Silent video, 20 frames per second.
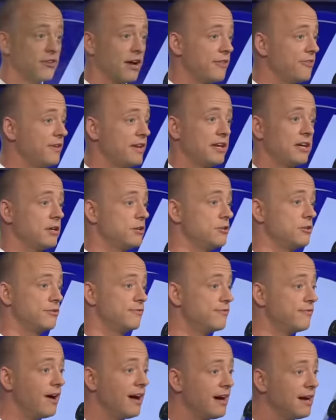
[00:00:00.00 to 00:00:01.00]
I think he'd do
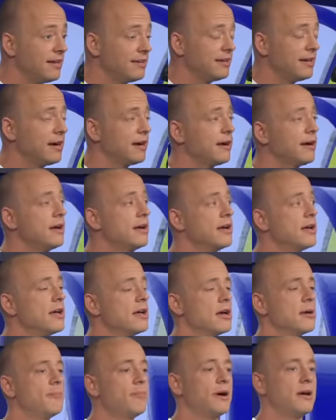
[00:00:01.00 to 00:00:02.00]
fine there,
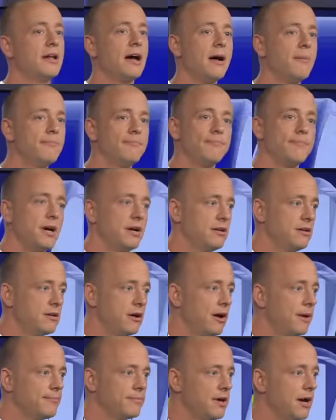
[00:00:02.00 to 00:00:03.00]
but I'm, you know,
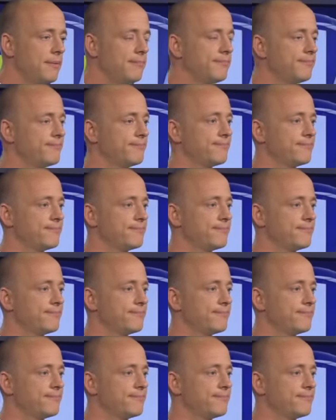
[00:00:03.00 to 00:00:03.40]
I'm, I'm.